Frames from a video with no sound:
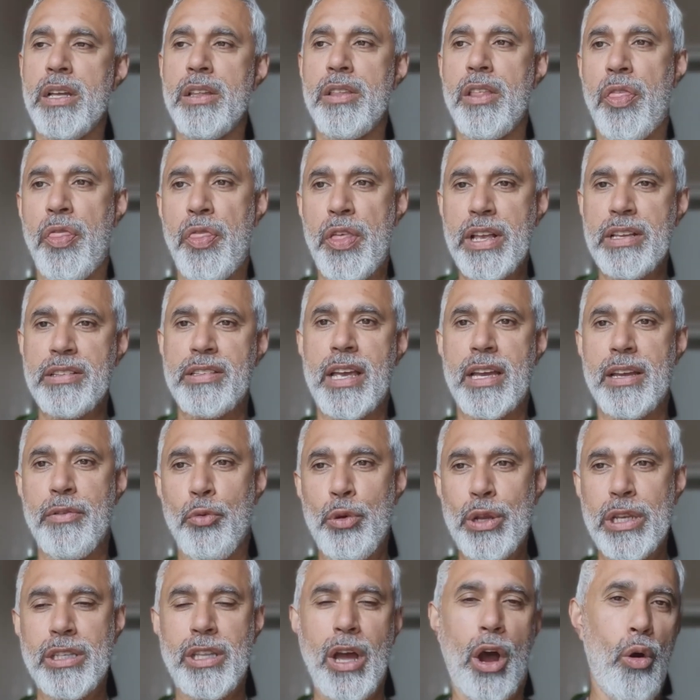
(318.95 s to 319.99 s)
The things that
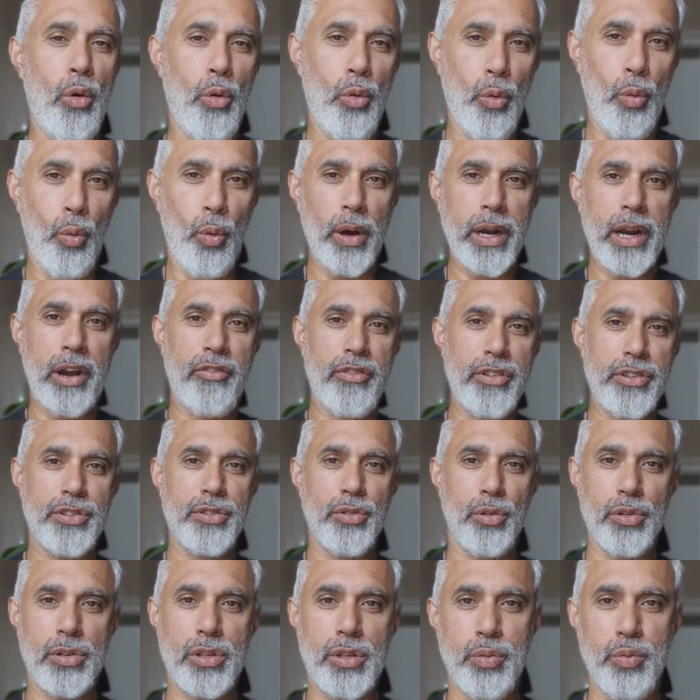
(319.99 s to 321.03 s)
we don't want to
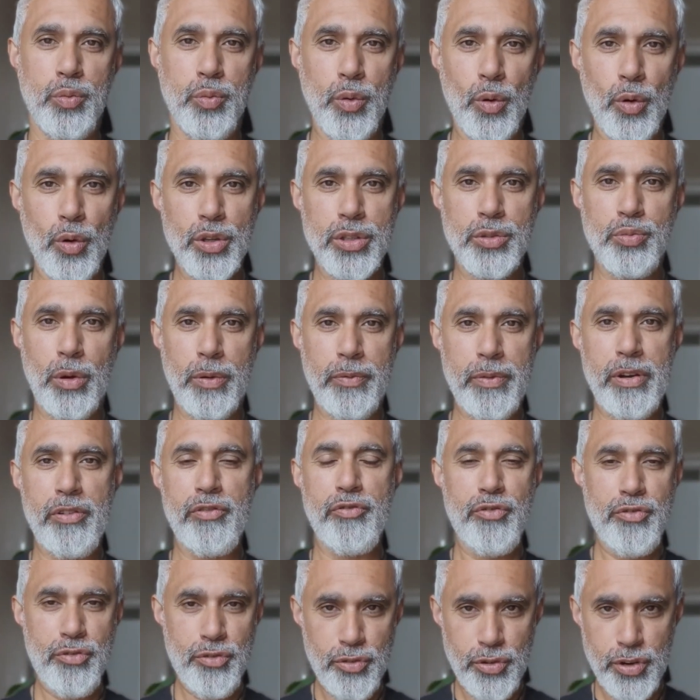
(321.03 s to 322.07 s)
resort towards when
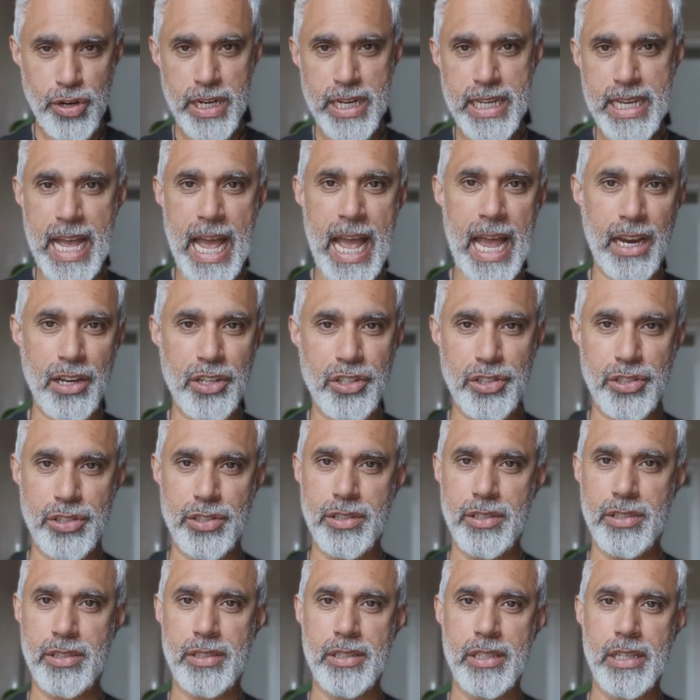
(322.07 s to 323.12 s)
we're really
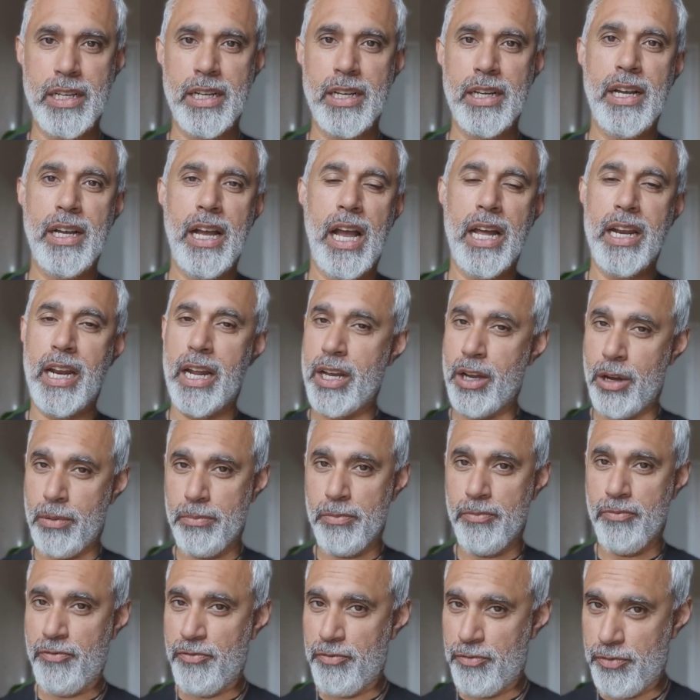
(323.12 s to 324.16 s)
anxious, and I
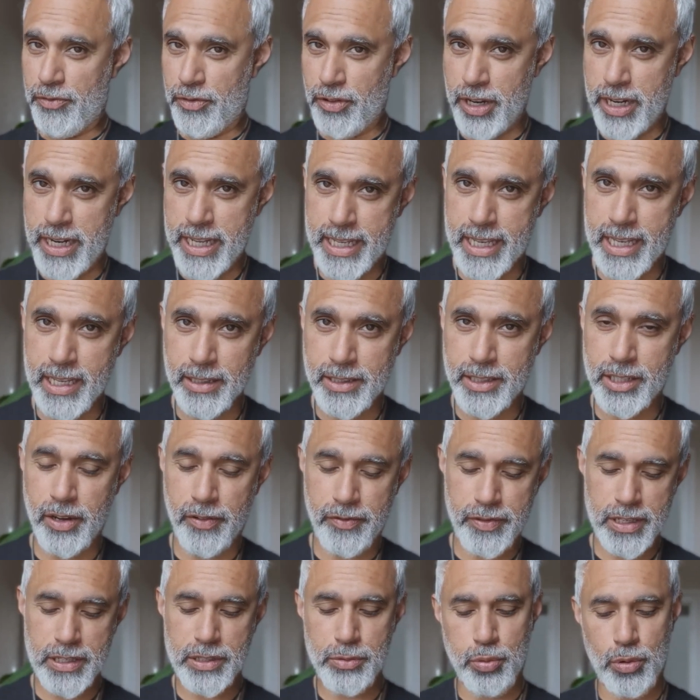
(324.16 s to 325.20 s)
am really guilty
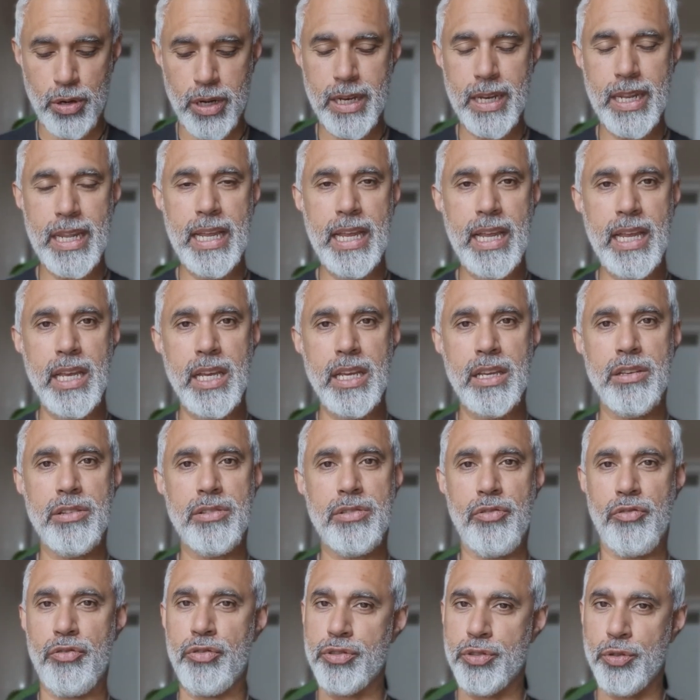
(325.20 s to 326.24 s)
of this one,
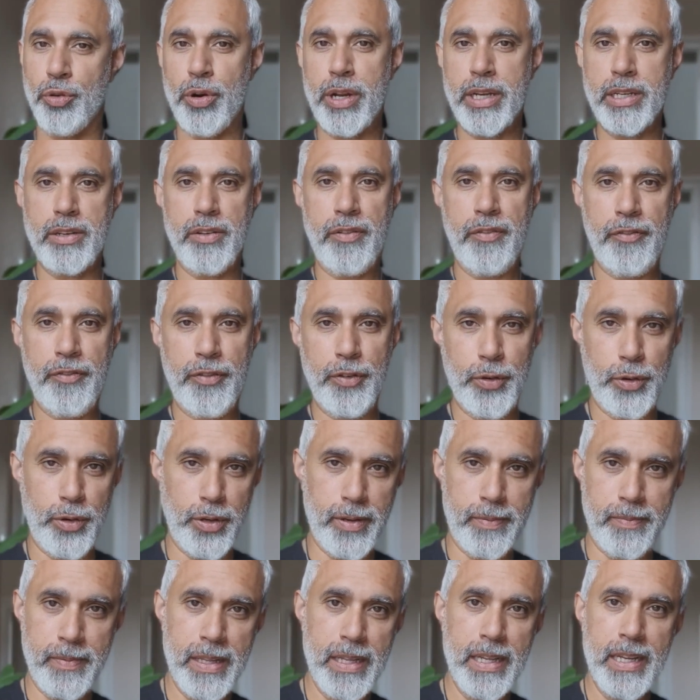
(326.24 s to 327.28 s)
is resorting to
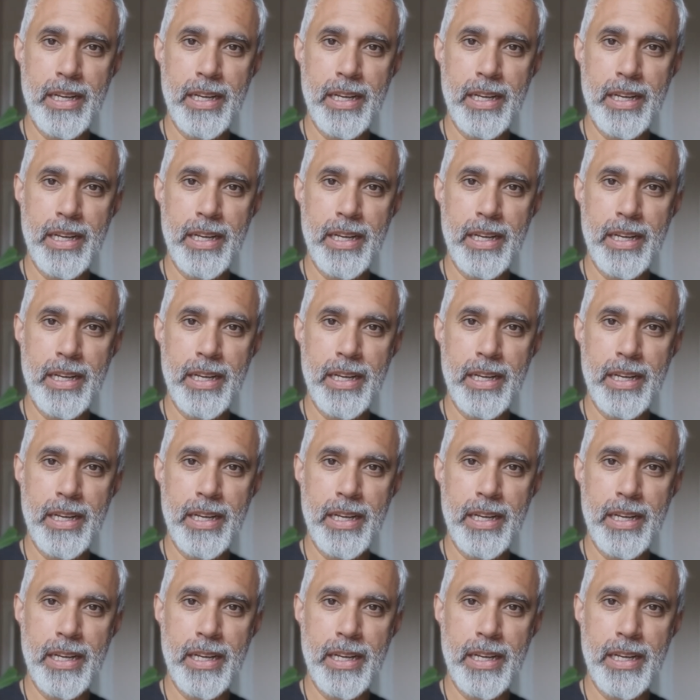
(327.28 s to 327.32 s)
food.